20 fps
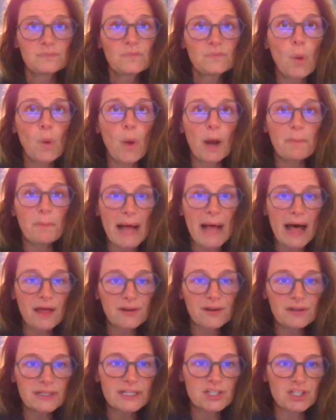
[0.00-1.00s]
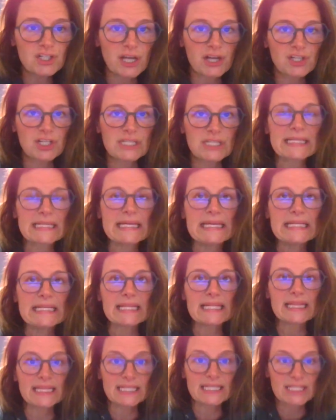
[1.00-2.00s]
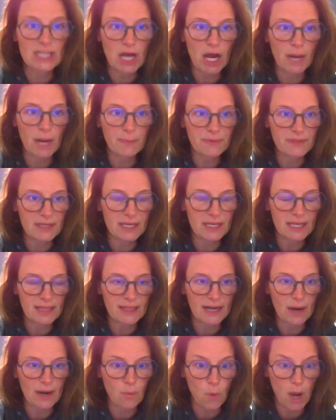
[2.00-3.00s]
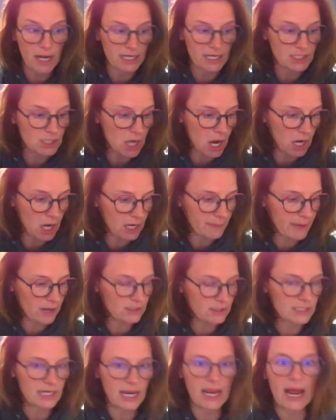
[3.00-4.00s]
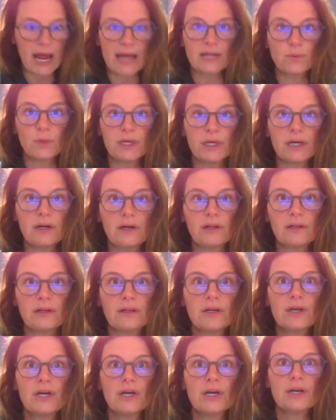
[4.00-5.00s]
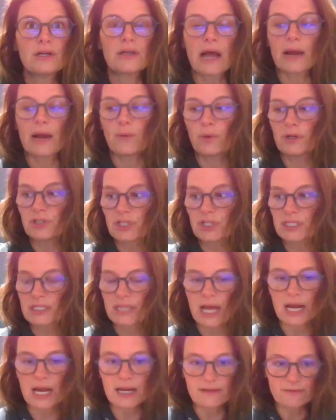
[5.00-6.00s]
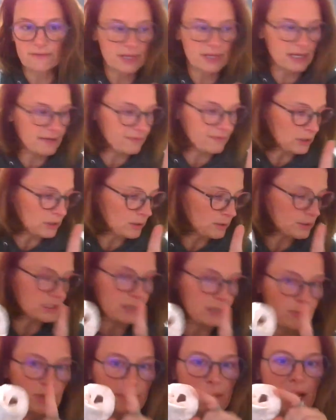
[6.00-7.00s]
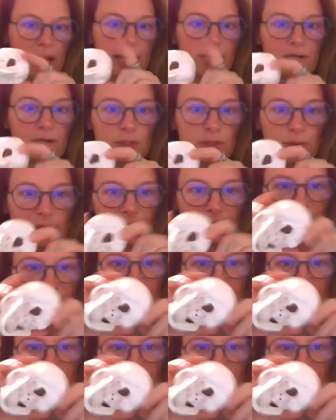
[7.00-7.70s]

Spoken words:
while palatal injections isn't the top thing that I want to talk about today, I will just kind of give you some reminders with it. Look